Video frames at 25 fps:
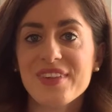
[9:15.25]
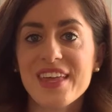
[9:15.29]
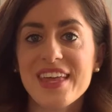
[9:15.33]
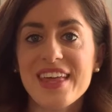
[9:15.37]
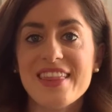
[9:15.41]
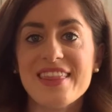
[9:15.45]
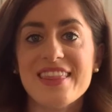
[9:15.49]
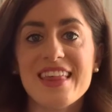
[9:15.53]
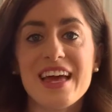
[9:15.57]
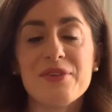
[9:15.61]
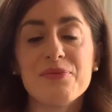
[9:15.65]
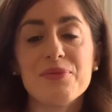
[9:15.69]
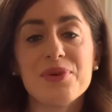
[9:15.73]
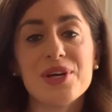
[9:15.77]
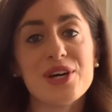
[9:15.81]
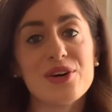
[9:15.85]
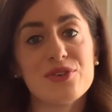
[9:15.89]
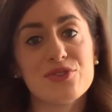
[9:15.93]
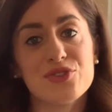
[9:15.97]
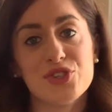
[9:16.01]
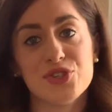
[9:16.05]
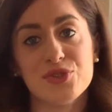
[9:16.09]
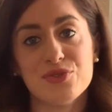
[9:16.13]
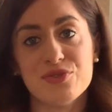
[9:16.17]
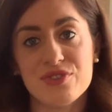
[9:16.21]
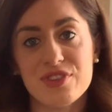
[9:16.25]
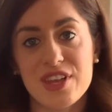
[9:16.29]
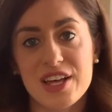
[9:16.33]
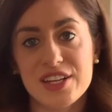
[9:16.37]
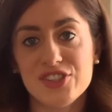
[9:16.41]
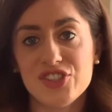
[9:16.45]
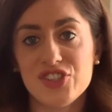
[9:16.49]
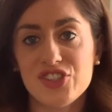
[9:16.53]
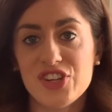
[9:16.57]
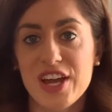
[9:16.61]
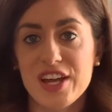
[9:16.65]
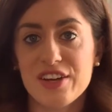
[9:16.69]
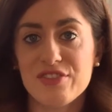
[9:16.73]
Then we go to
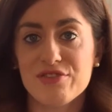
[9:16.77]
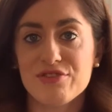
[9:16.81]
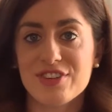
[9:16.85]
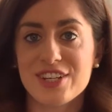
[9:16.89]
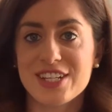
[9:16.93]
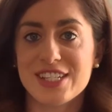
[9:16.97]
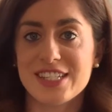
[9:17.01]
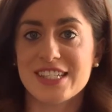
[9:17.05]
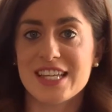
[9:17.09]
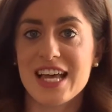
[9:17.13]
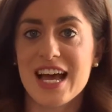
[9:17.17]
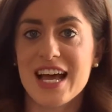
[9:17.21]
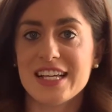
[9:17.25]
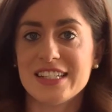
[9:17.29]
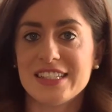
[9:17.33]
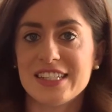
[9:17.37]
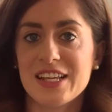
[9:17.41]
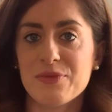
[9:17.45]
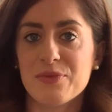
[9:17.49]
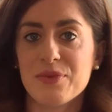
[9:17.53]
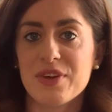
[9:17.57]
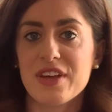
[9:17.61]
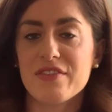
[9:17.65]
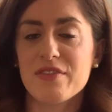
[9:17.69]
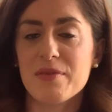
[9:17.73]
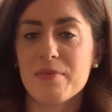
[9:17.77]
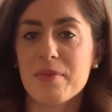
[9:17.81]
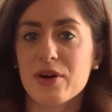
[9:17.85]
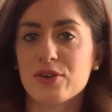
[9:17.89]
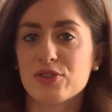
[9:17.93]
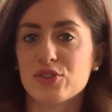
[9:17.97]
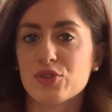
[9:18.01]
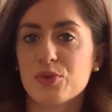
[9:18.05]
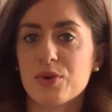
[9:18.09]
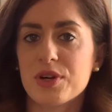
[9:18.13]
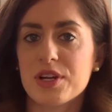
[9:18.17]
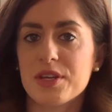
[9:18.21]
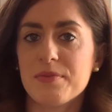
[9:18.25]
lunch and recess, and we have
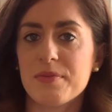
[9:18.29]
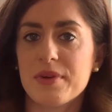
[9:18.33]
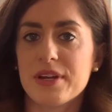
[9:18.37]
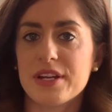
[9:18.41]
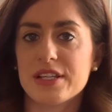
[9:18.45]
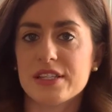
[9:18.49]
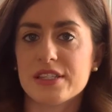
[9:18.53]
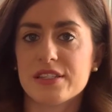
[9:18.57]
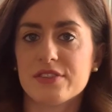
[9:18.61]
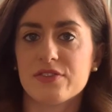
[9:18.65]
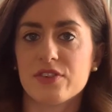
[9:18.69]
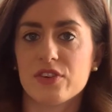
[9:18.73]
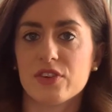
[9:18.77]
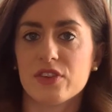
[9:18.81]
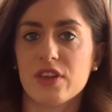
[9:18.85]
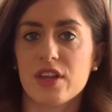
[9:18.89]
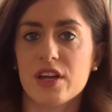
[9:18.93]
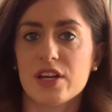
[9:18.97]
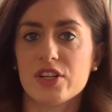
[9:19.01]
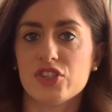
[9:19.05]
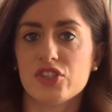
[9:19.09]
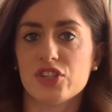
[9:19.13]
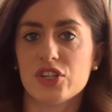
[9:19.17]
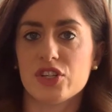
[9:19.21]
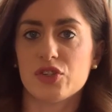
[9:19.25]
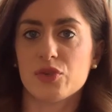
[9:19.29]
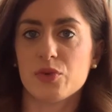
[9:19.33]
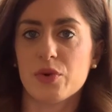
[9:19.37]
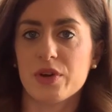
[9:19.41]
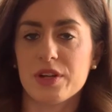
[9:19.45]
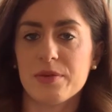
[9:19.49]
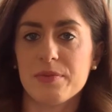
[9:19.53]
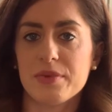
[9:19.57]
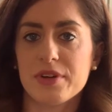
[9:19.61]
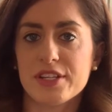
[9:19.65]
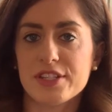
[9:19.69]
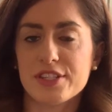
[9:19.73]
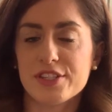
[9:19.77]
about 20 minutes for lunch and
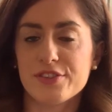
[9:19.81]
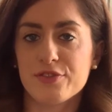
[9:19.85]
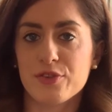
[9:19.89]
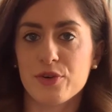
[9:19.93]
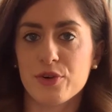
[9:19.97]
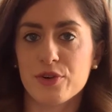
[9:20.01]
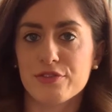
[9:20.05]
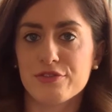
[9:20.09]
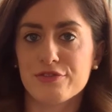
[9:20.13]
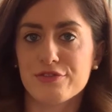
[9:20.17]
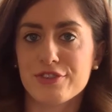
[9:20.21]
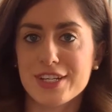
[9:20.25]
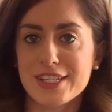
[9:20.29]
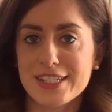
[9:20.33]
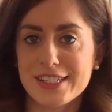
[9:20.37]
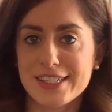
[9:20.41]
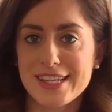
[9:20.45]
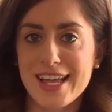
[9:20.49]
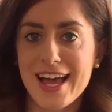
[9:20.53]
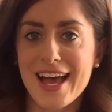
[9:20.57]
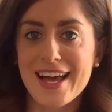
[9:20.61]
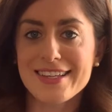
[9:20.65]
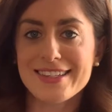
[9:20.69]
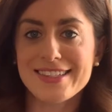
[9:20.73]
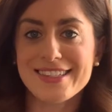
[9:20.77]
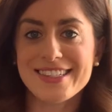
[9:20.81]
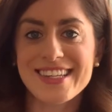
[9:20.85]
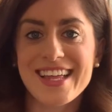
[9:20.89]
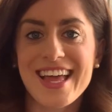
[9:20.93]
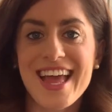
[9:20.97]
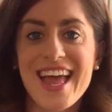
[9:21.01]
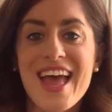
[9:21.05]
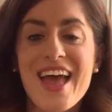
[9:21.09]
20 minutes for recess.